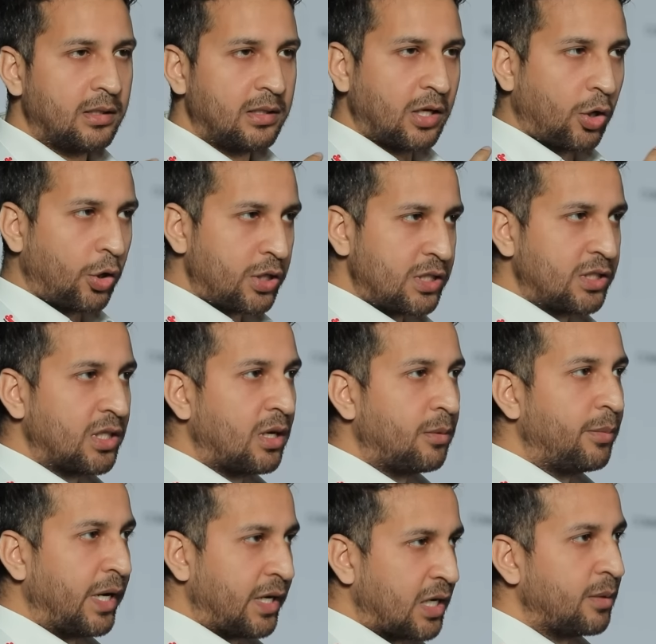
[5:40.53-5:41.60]
the original
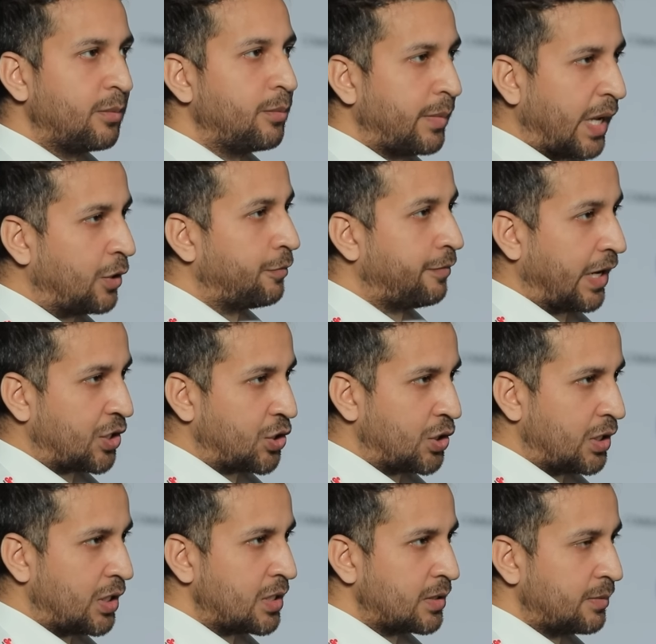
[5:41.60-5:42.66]
battery
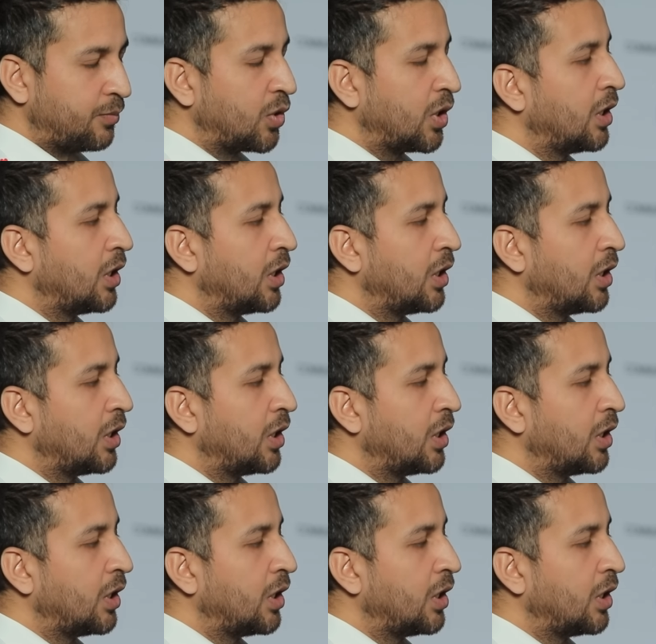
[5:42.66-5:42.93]
manufacturers,